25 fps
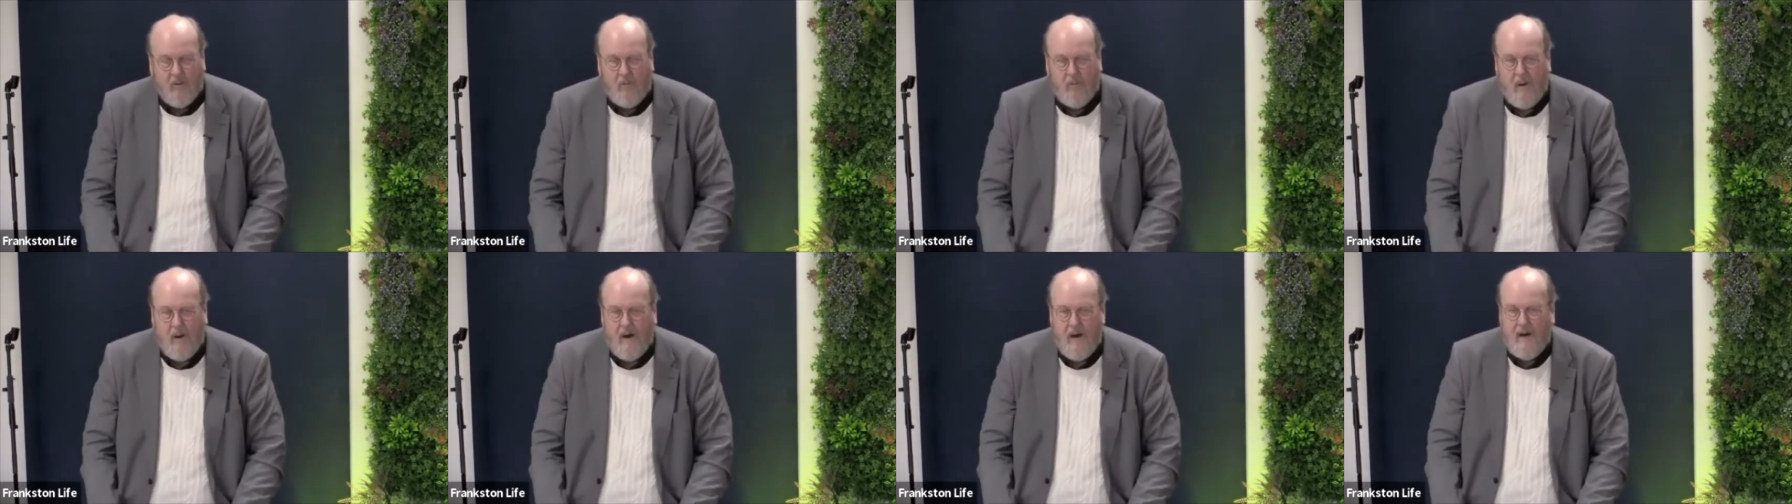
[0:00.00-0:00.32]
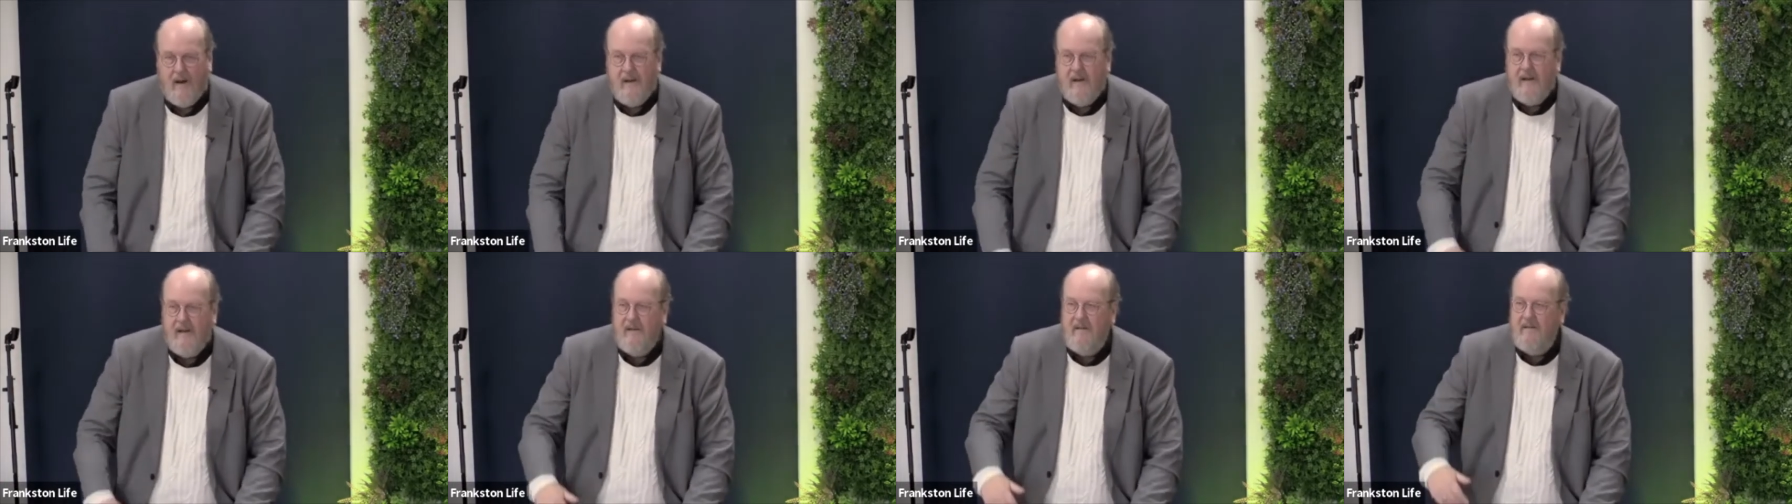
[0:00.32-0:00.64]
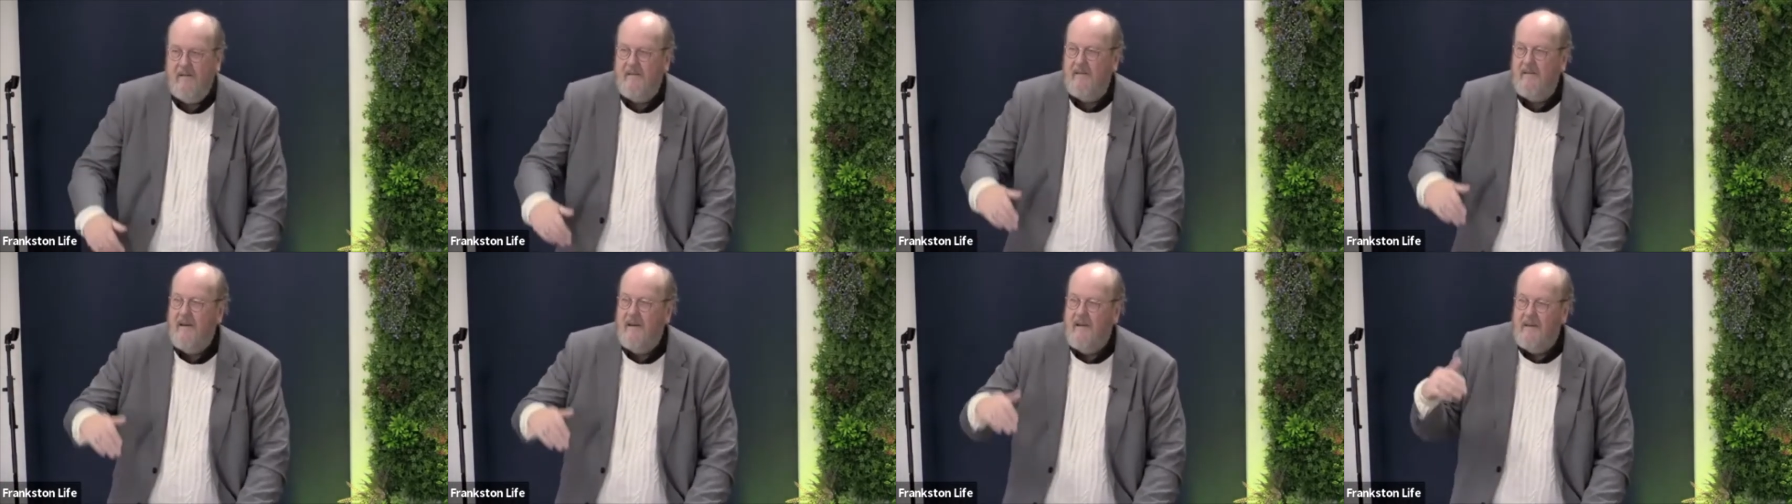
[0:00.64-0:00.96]
party
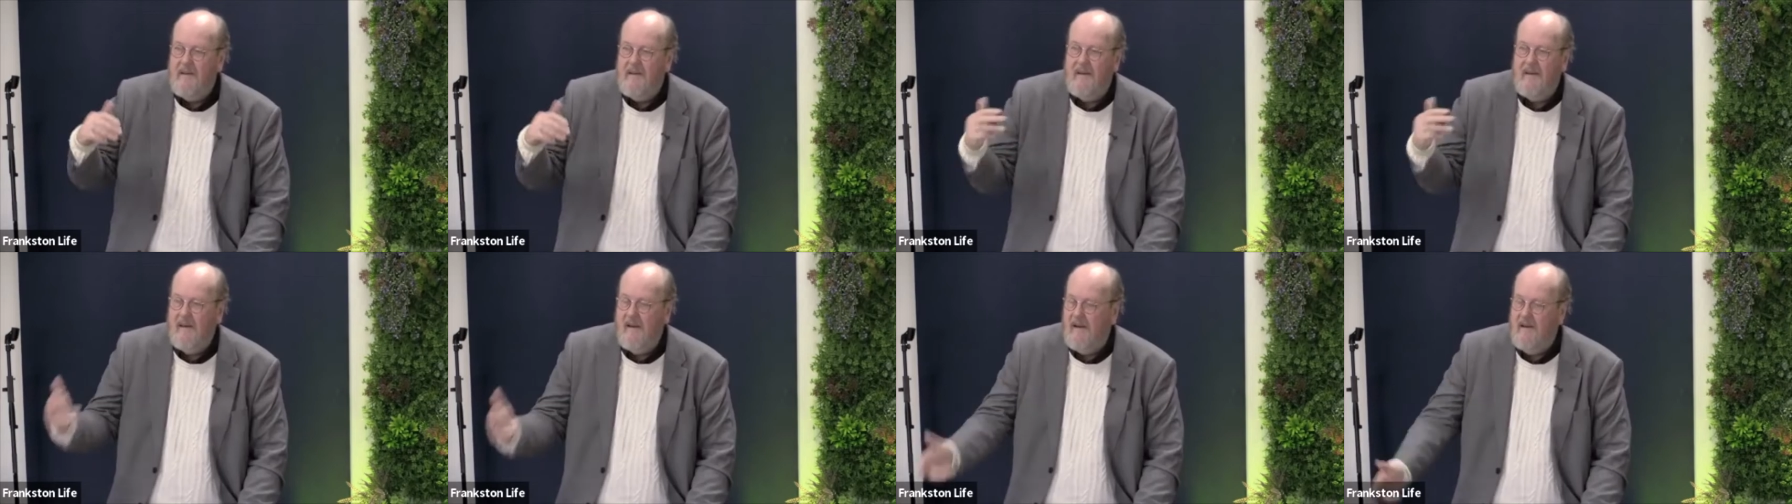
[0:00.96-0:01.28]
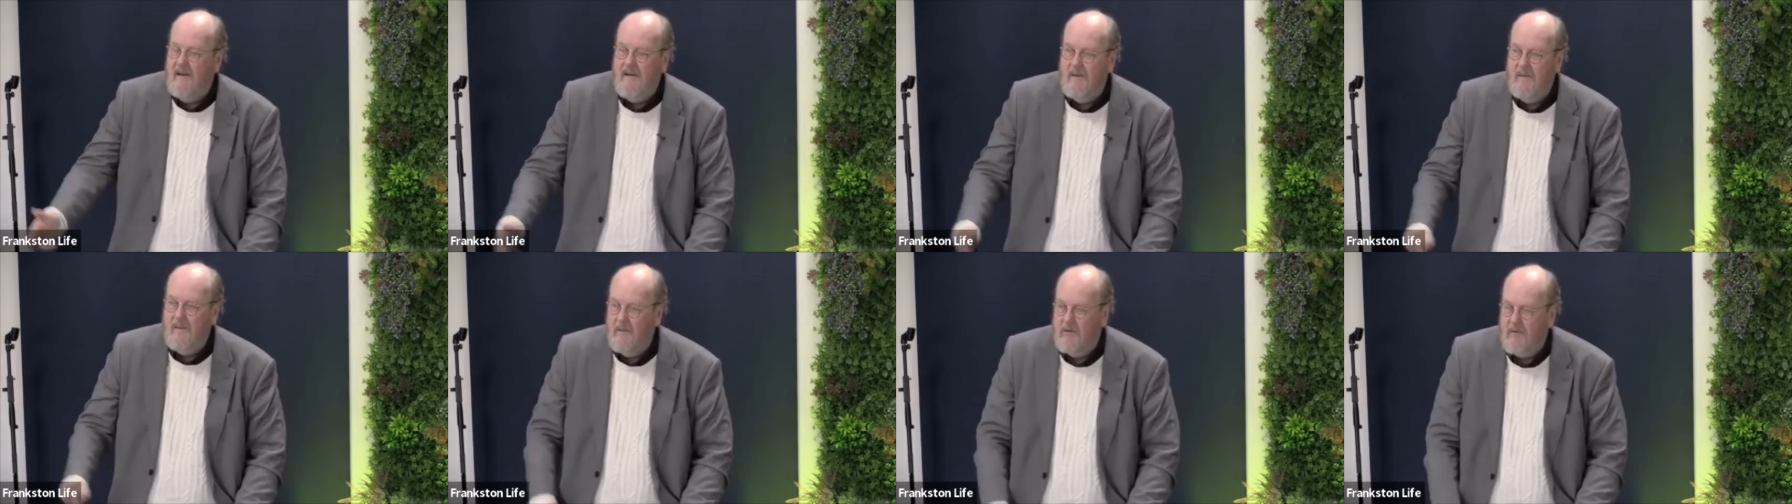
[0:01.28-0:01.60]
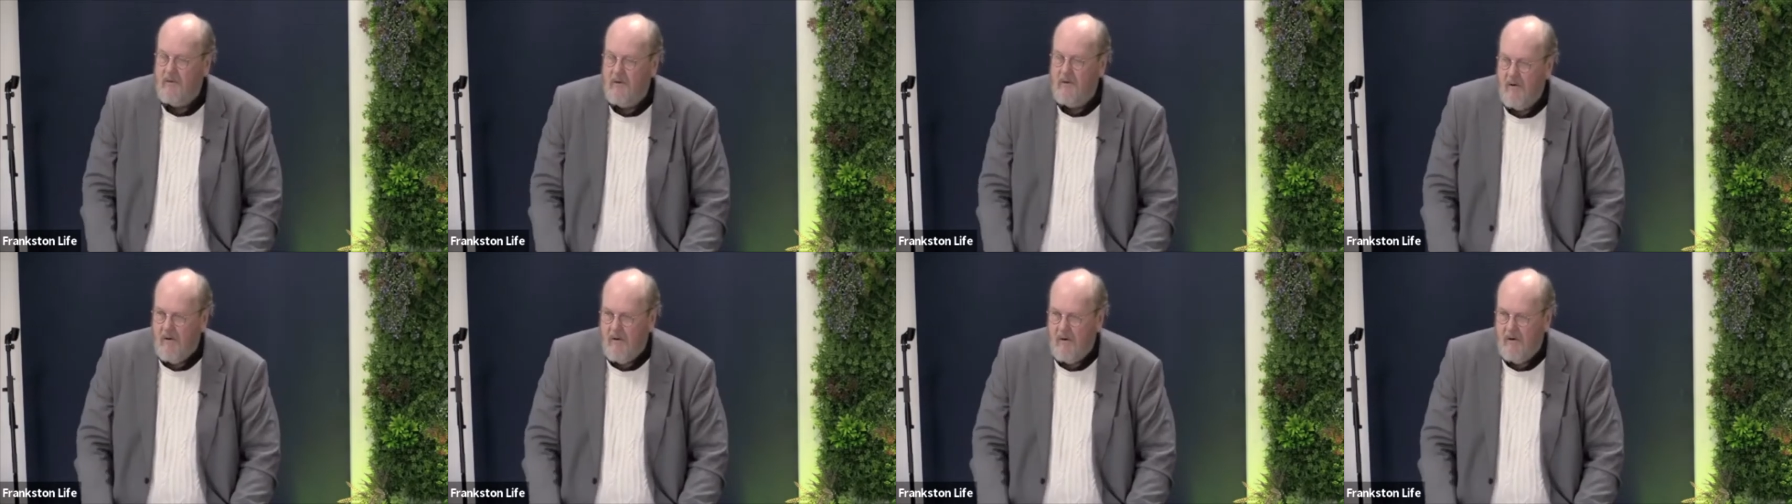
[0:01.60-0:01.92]
is the kingdom of
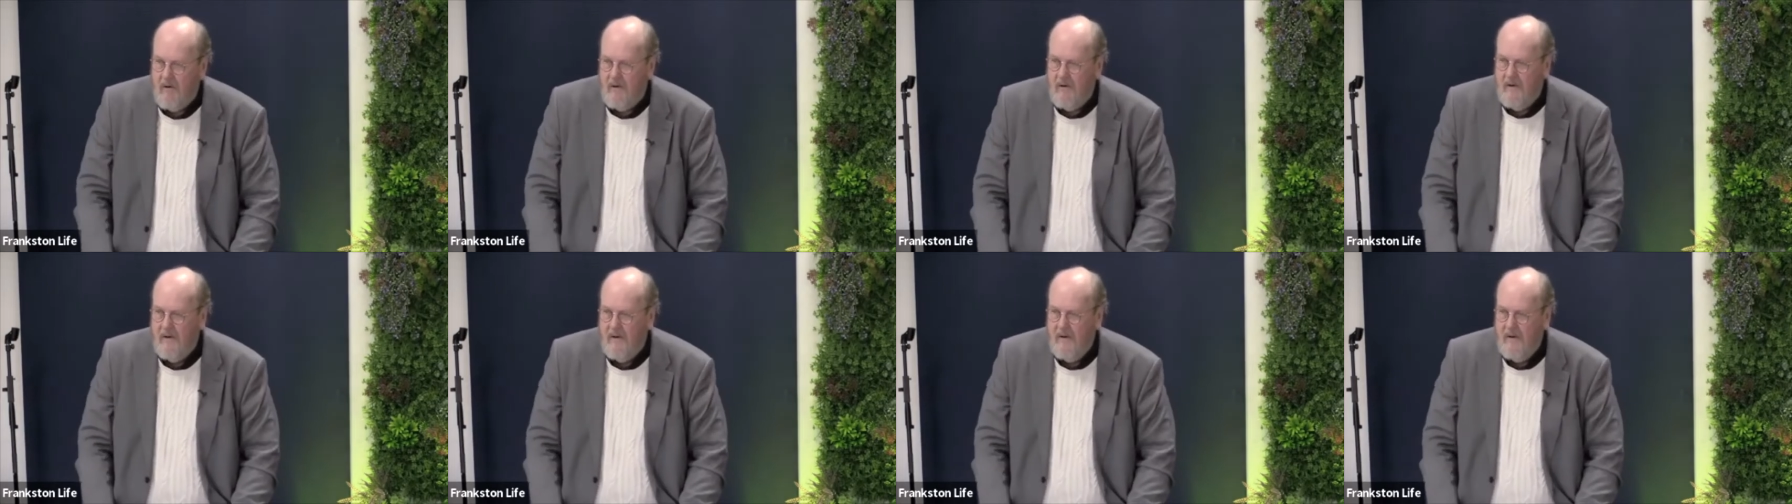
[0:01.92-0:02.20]
God.